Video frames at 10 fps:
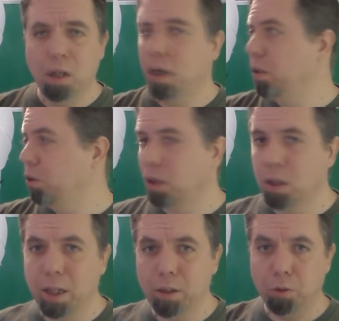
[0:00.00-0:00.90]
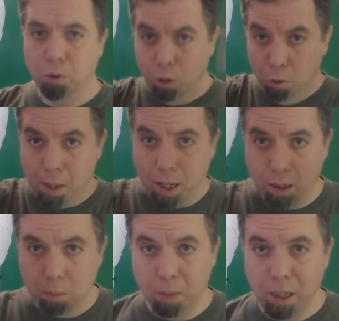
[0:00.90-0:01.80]
there's a light to
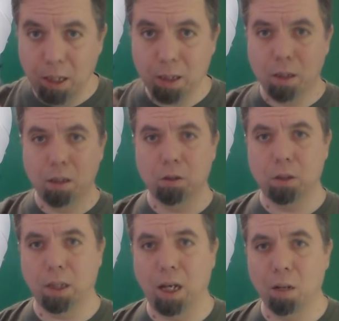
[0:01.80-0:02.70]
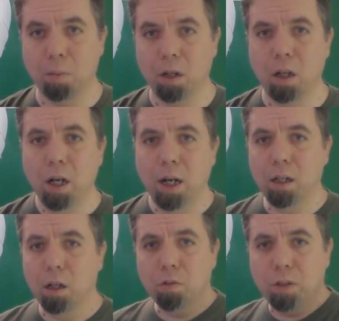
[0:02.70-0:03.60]
illuminate me, and then there's the camera.
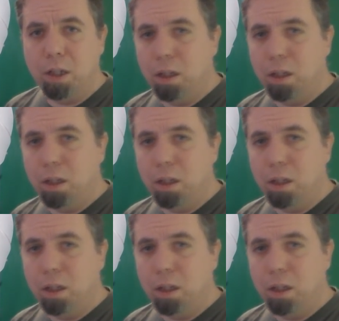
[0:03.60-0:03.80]
And then over